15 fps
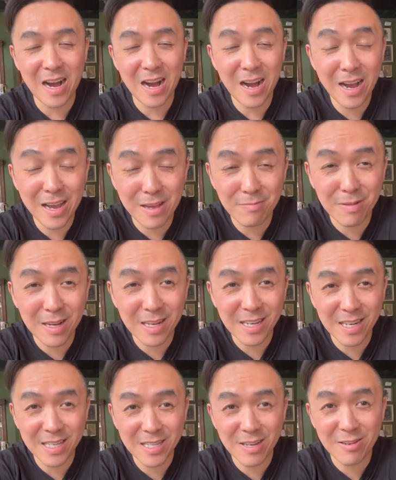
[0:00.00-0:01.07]
I'm not going
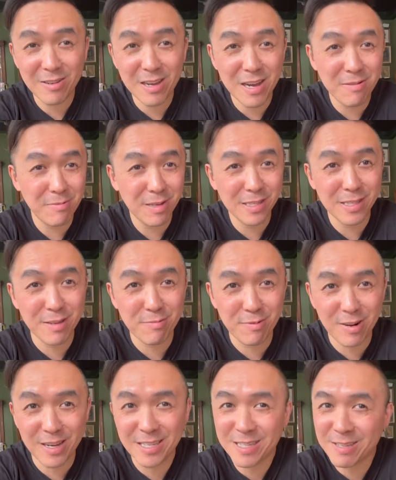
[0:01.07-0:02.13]
to tell you how much the
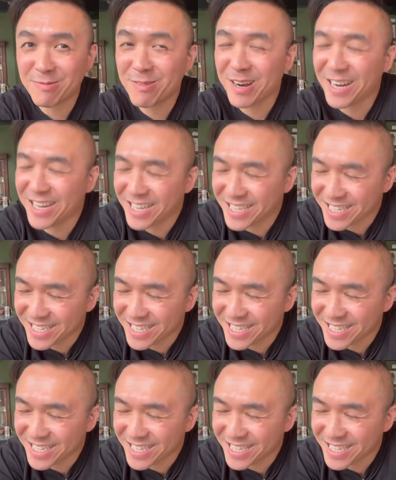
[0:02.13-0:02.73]
price was.